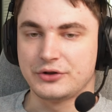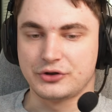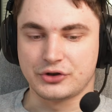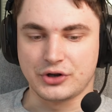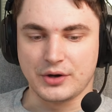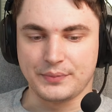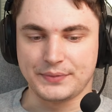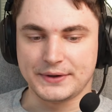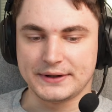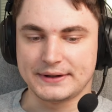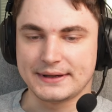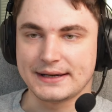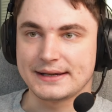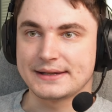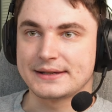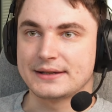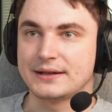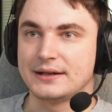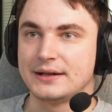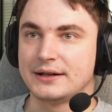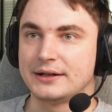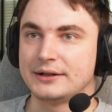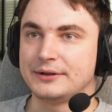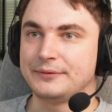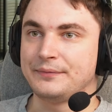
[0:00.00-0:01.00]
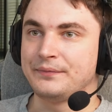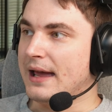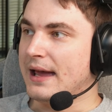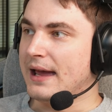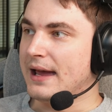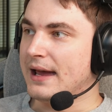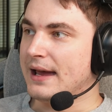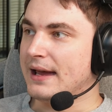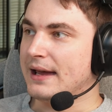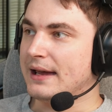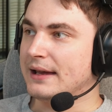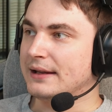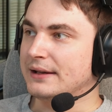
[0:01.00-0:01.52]
drop the text here,
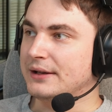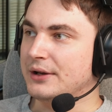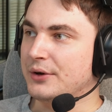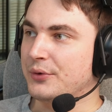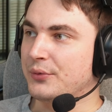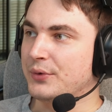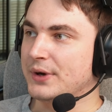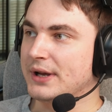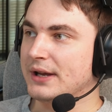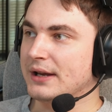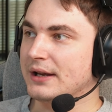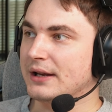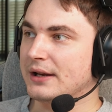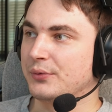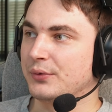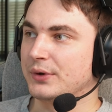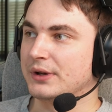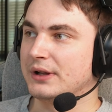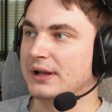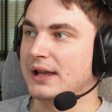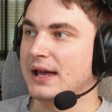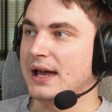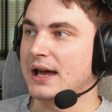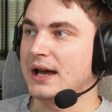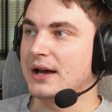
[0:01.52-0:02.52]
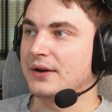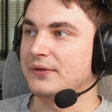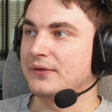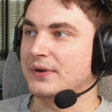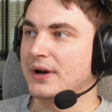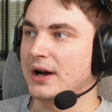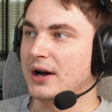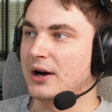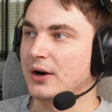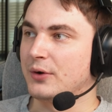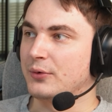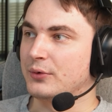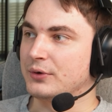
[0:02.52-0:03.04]
and we will have
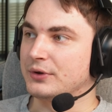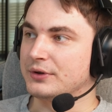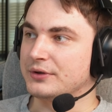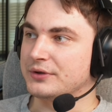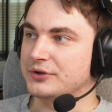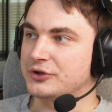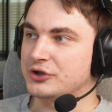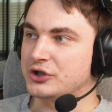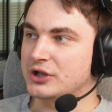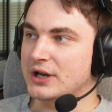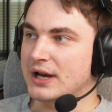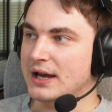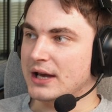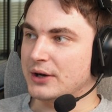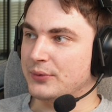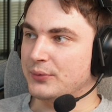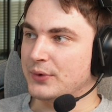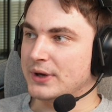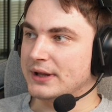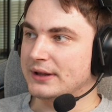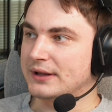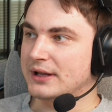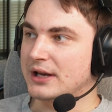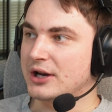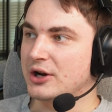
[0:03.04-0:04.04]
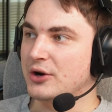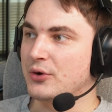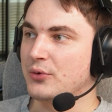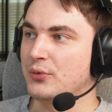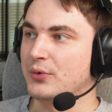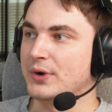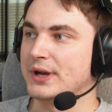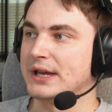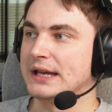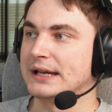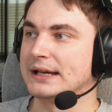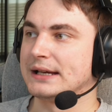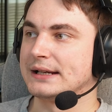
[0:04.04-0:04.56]
our chat window.
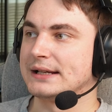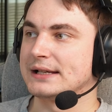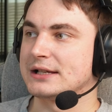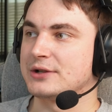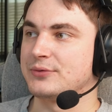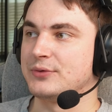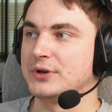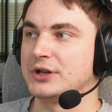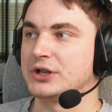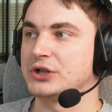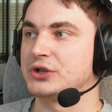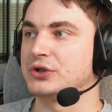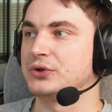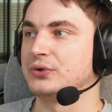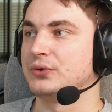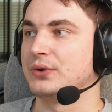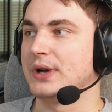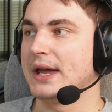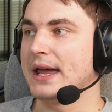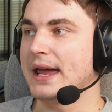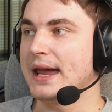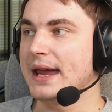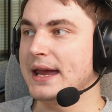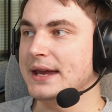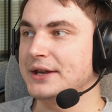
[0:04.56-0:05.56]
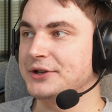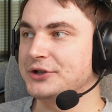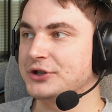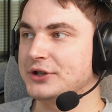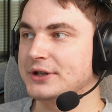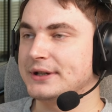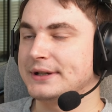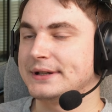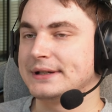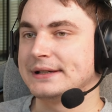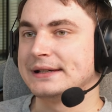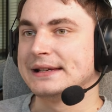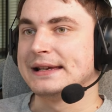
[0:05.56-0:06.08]
We're gonna switch to
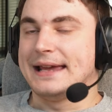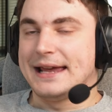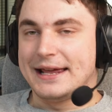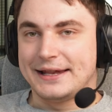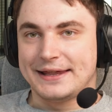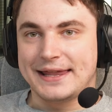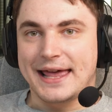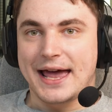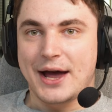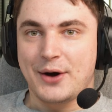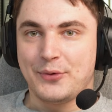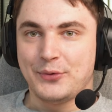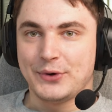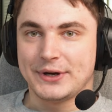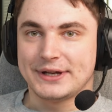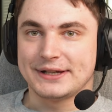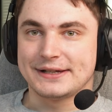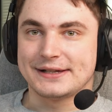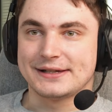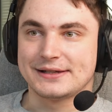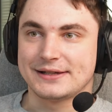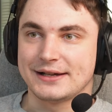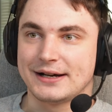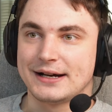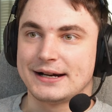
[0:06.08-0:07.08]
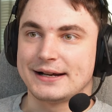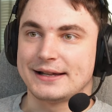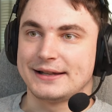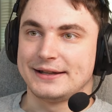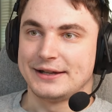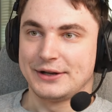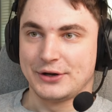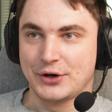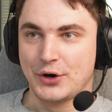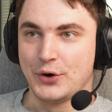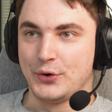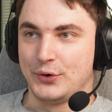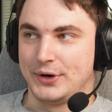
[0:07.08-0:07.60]
agent, and now we can start the
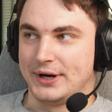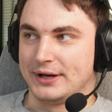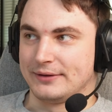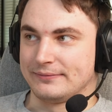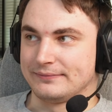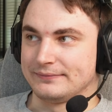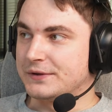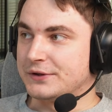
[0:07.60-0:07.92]
coding.